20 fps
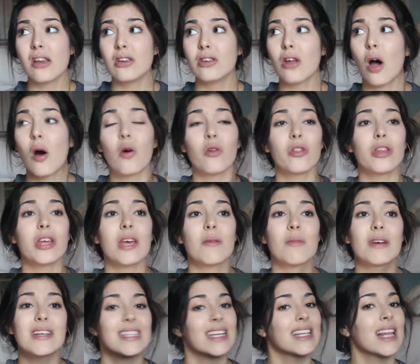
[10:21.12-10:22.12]
Not only am
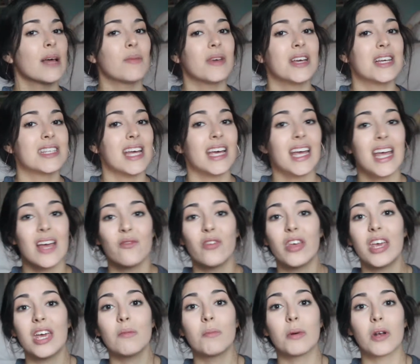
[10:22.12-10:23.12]
I saying that because I am
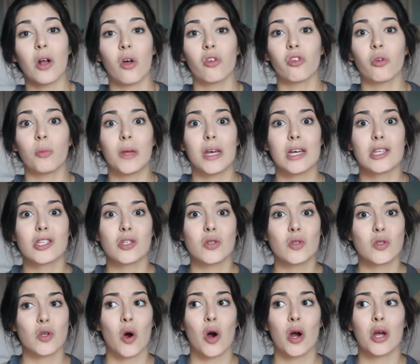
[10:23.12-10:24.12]
vegan, but also because
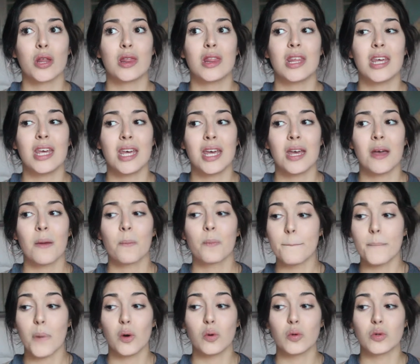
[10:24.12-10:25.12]
those are the
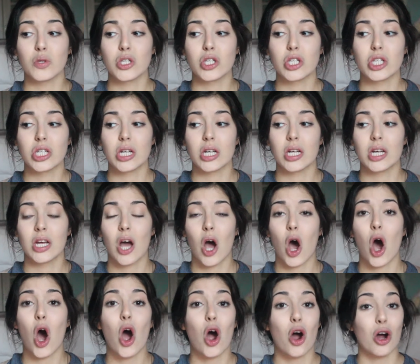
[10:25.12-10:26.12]
most
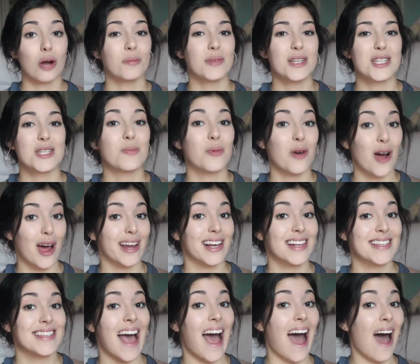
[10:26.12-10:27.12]
harmless
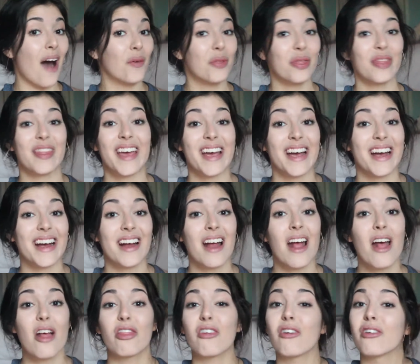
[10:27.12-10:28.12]
products out there.
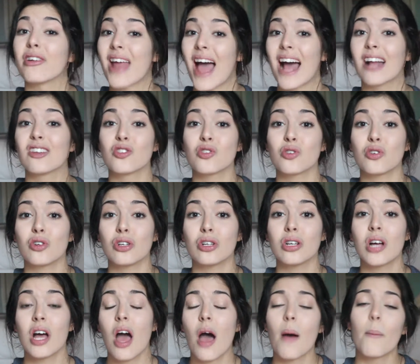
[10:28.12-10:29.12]
They're
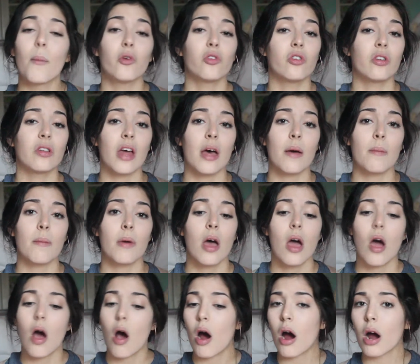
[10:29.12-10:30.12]
natural. Most of them
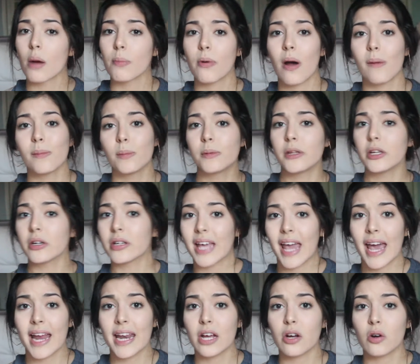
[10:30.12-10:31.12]
are probably
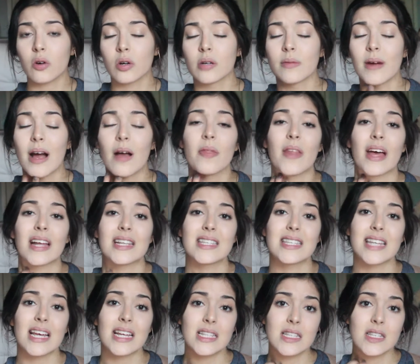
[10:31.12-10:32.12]
organic or around that
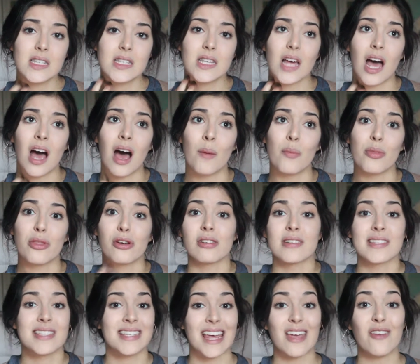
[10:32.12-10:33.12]
sense. They're
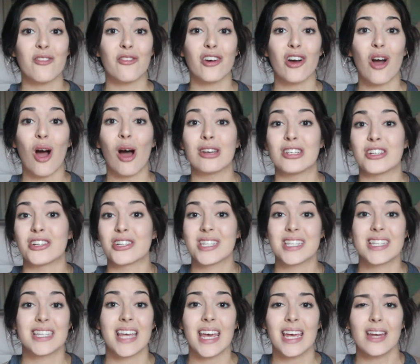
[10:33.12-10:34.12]
safer on your
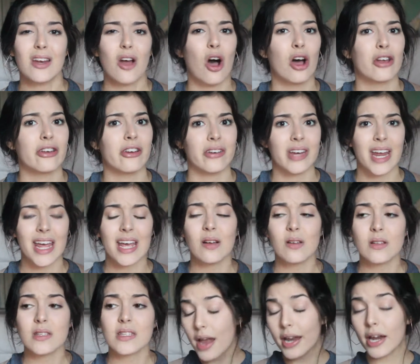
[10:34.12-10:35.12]
skin, on your
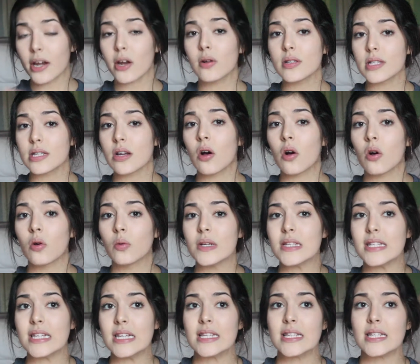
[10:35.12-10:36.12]
nails. And I know it's not
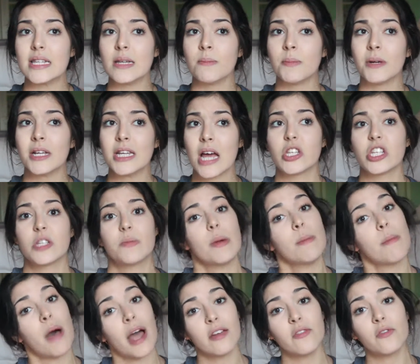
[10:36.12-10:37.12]
always easy, but just be
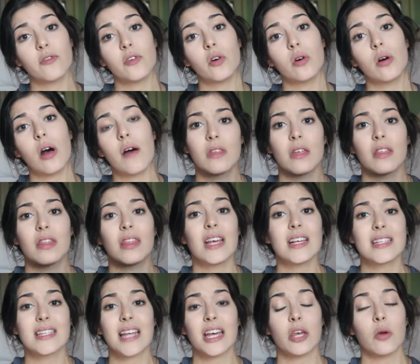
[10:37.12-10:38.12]
mindful of the
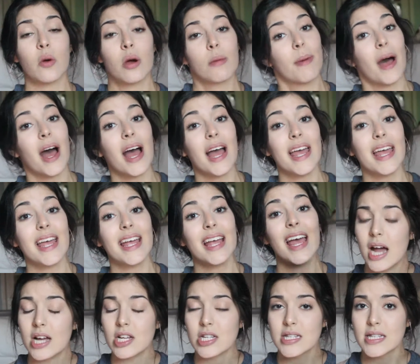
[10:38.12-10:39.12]
things that you are buying.
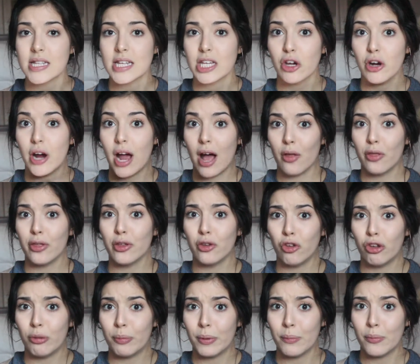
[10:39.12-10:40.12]
I just think your health is
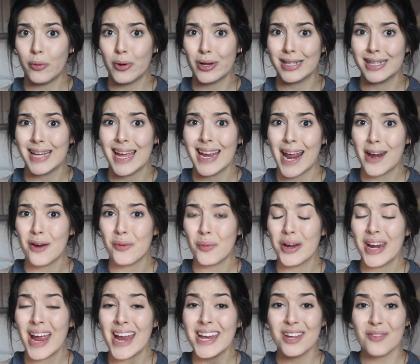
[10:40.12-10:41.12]
super important, and I don't
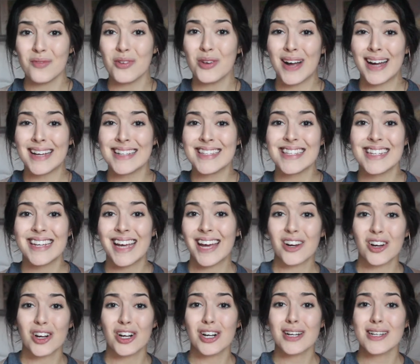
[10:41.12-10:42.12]
want any of you guys to get
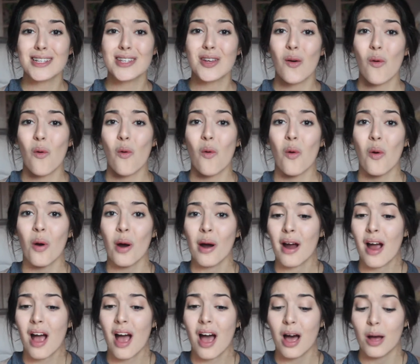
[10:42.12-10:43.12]
hurt
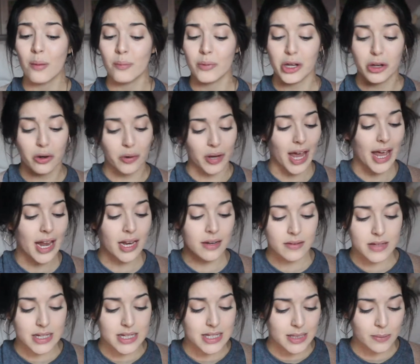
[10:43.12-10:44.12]
or you know, get any
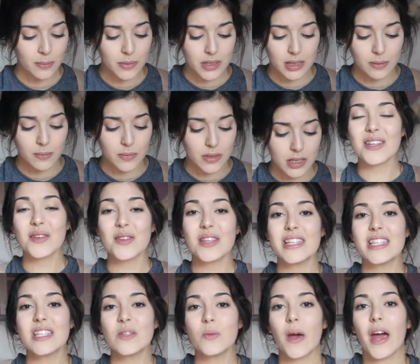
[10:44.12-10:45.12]
of these symptoms. So
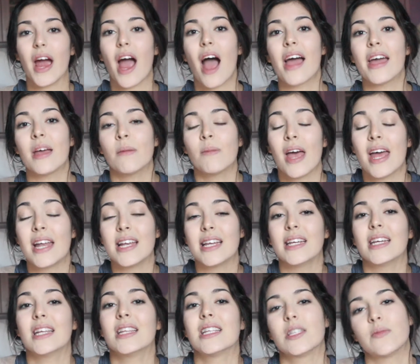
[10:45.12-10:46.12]
this is where I am
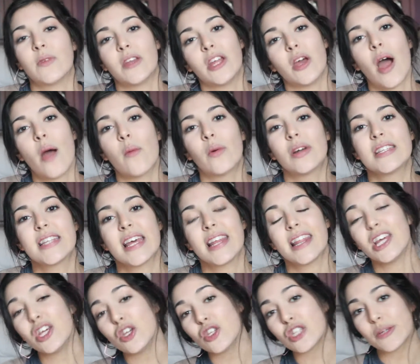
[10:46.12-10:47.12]
ending this video. I want to say
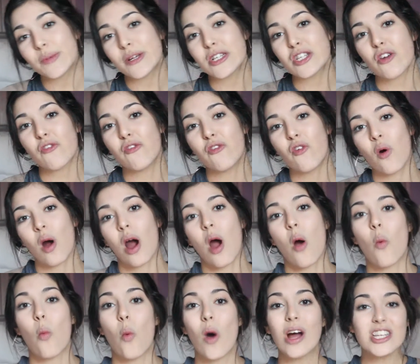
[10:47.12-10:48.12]
thank you so much
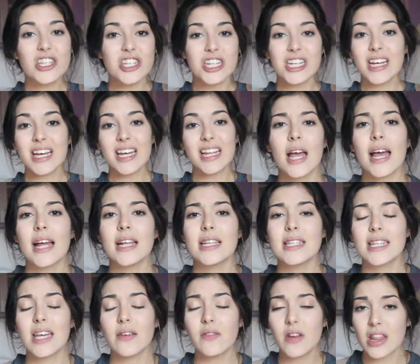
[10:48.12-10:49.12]
for watching,
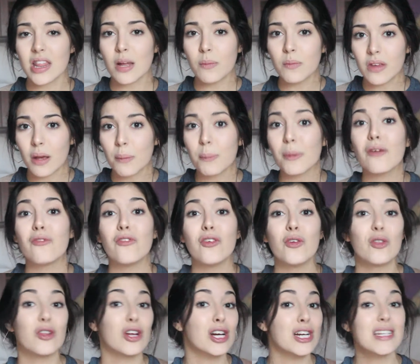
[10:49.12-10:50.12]
and give it a thumbs up if
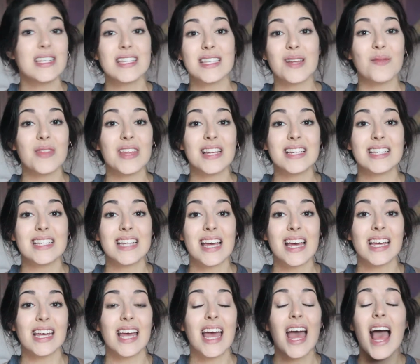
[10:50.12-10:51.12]
you learned something
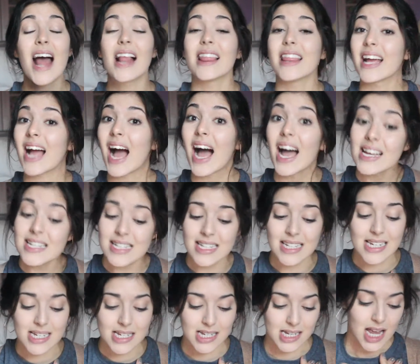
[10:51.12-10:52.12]
today like I
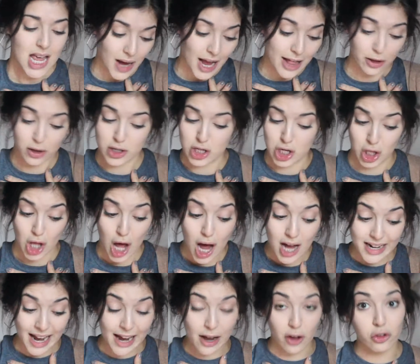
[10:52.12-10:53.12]
did. I learned a
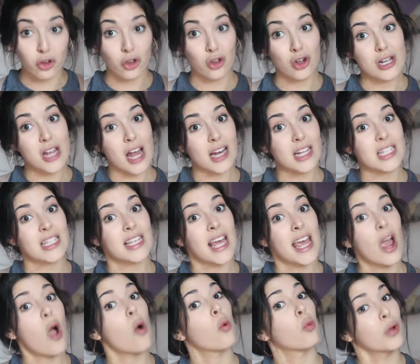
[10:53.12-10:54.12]
lot. I also learned how to
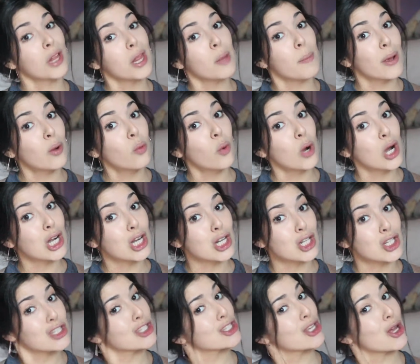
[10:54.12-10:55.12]
say really big
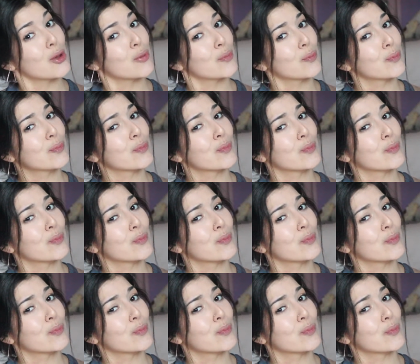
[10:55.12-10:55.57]
words. So